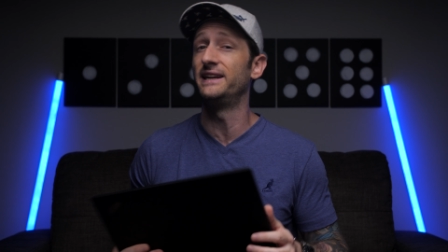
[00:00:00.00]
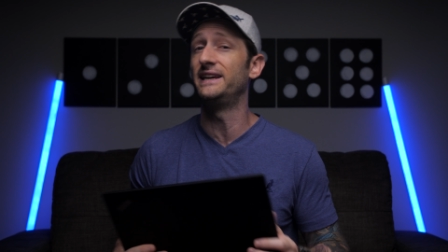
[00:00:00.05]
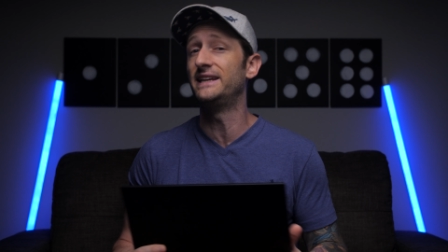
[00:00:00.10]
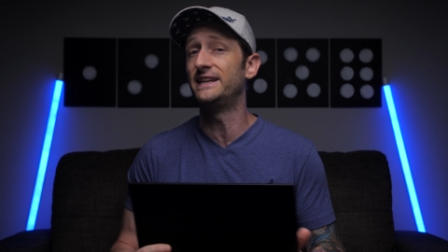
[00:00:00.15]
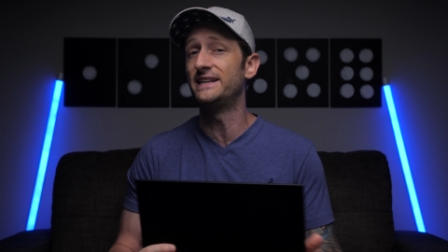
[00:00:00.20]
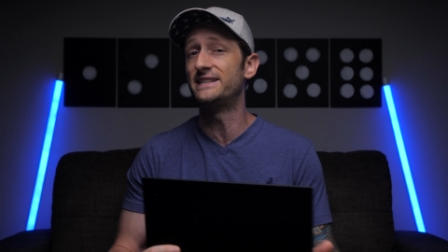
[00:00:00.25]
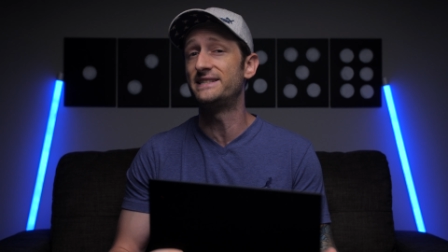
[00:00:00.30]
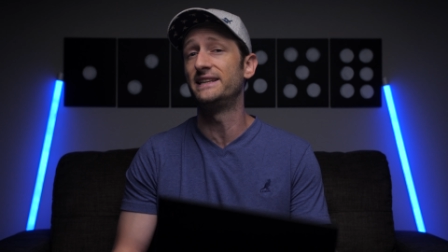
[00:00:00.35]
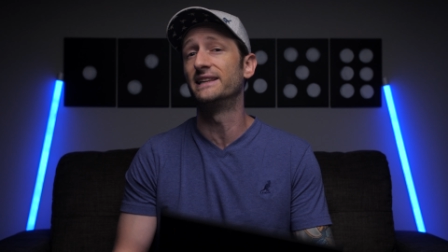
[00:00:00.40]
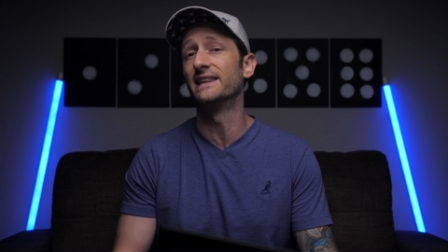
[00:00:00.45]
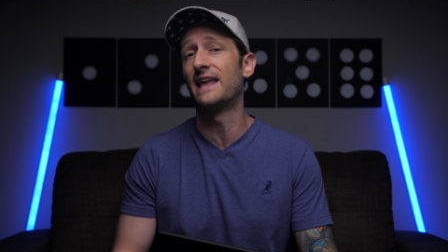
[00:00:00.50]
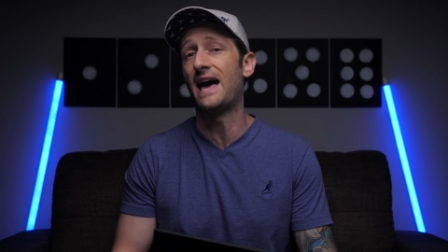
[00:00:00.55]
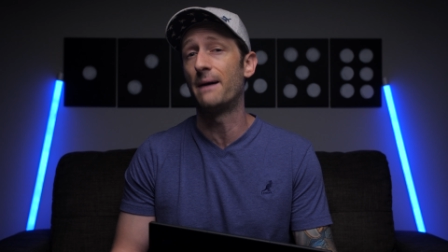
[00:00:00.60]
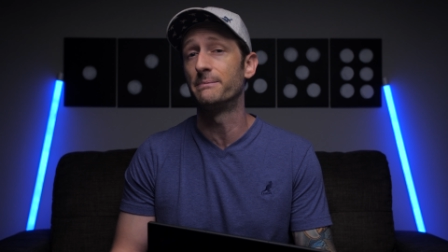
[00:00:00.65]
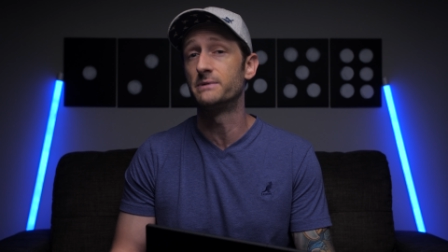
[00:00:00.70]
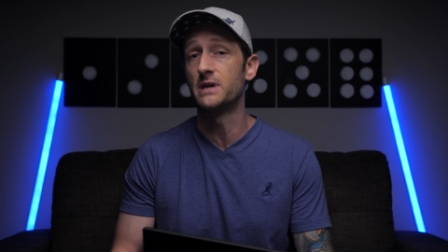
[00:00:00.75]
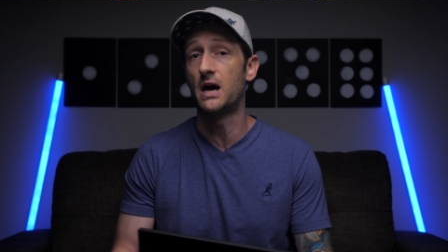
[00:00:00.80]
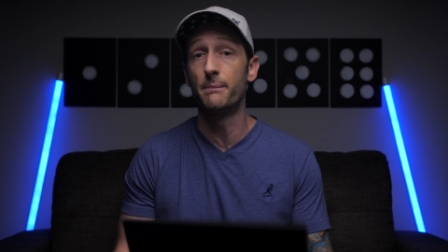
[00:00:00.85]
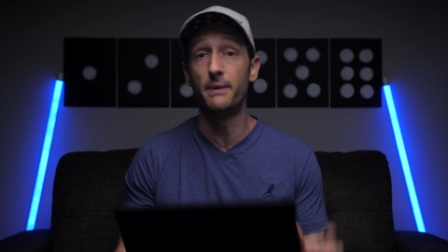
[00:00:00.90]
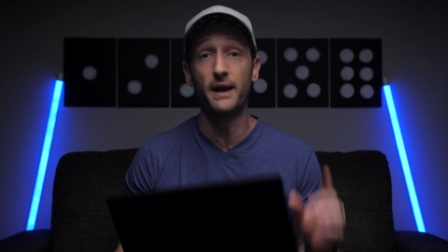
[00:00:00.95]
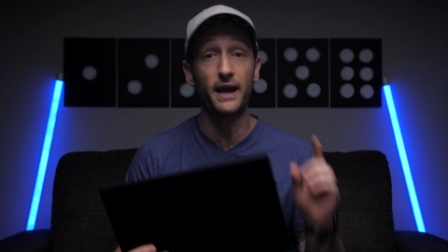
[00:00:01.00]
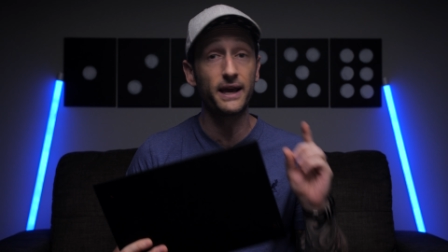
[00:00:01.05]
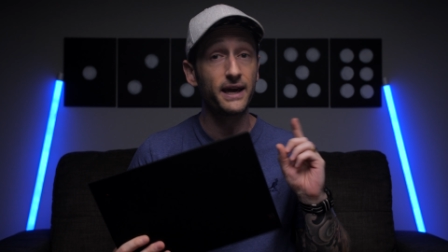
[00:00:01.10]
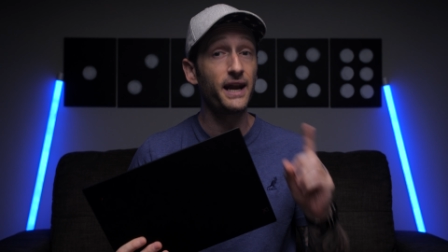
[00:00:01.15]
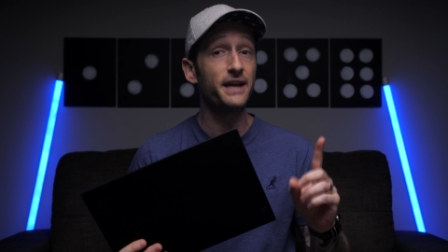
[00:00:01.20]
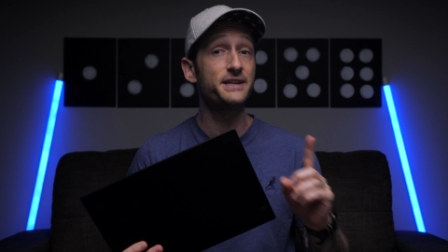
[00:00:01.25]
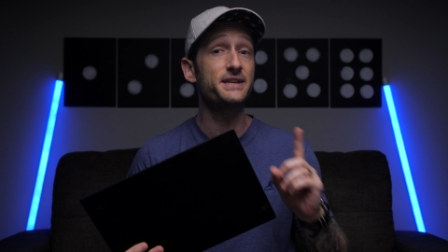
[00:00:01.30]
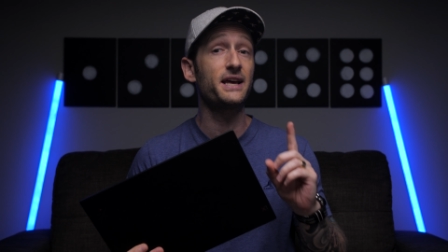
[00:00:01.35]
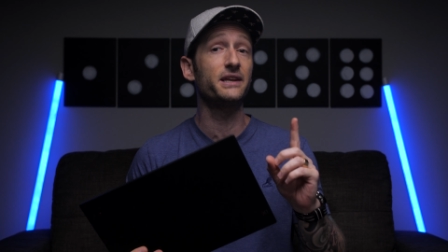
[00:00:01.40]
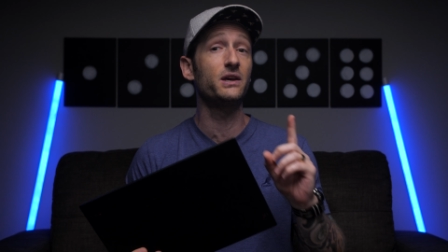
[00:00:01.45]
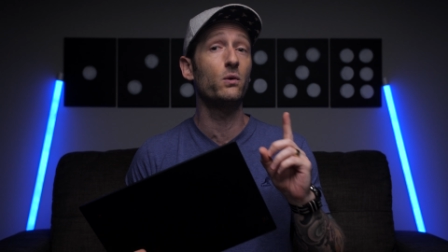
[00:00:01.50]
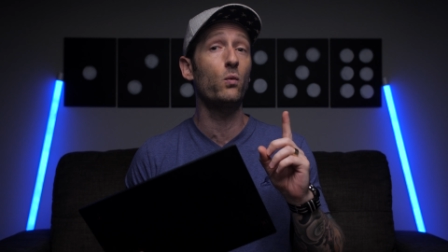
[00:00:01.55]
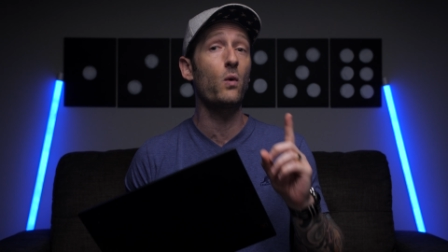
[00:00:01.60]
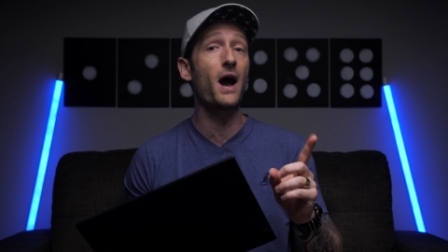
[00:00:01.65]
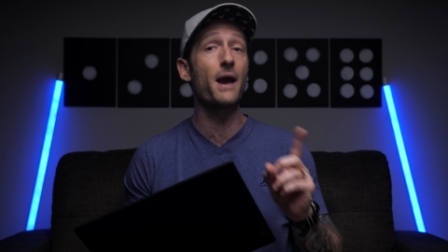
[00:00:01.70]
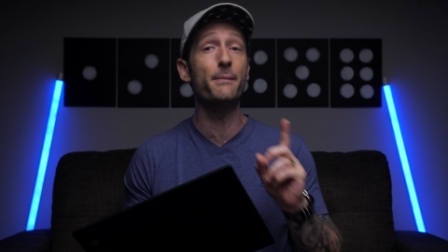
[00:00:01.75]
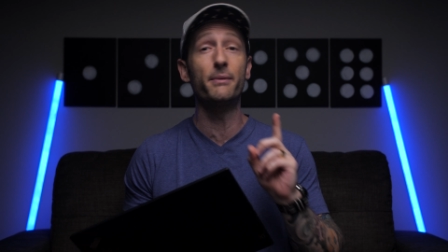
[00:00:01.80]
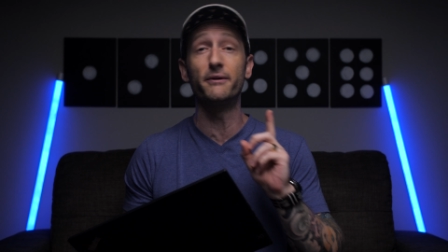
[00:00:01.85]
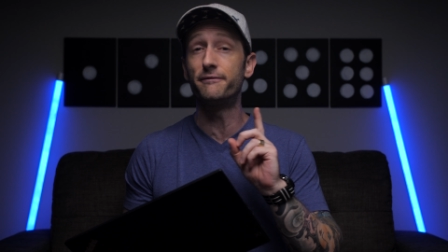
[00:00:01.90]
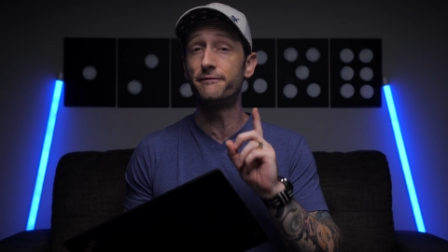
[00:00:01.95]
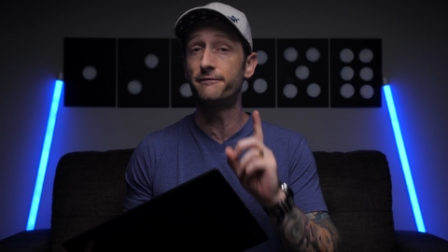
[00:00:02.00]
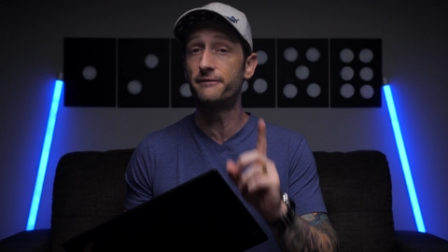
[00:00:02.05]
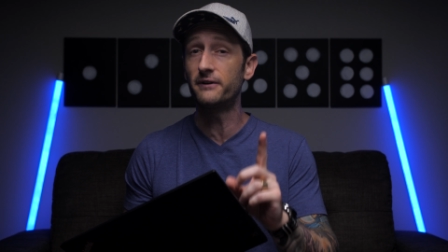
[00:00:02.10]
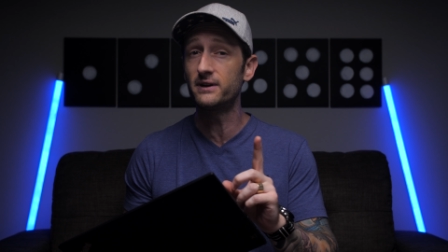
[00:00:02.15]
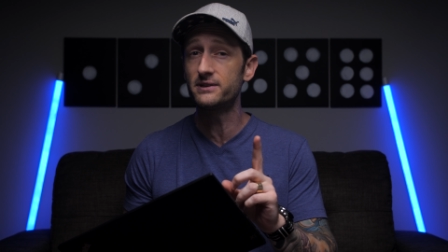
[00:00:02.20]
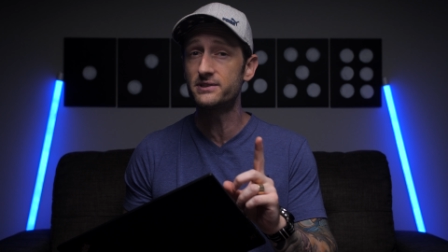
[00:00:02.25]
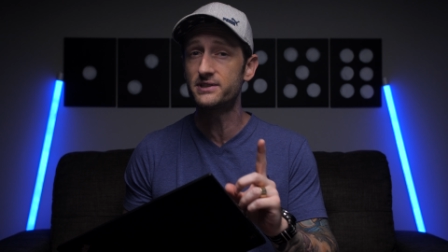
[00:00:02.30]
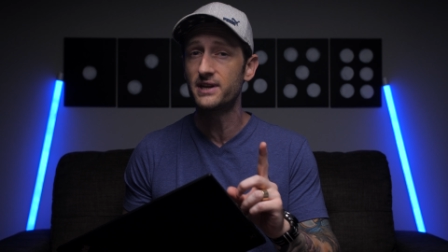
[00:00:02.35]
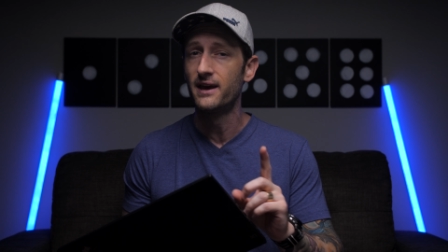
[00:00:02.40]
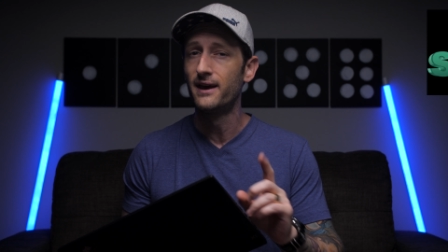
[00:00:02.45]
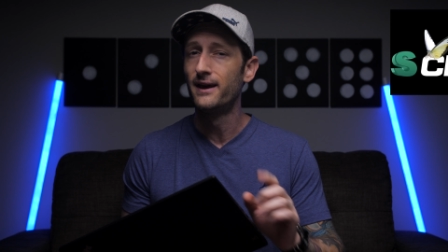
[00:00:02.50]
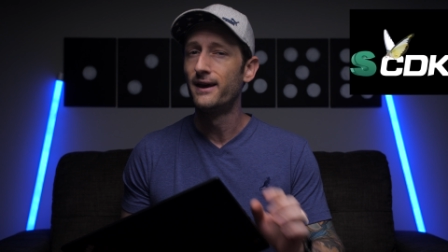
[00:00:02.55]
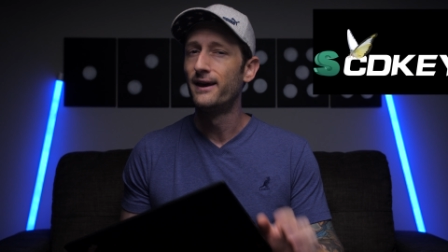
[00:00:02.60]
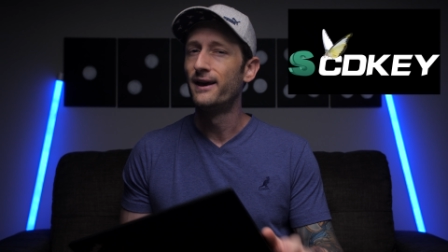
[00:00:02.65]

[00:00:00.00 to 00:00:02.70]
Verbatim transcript: EDC laptop, and I'm gonna tell you why, but first,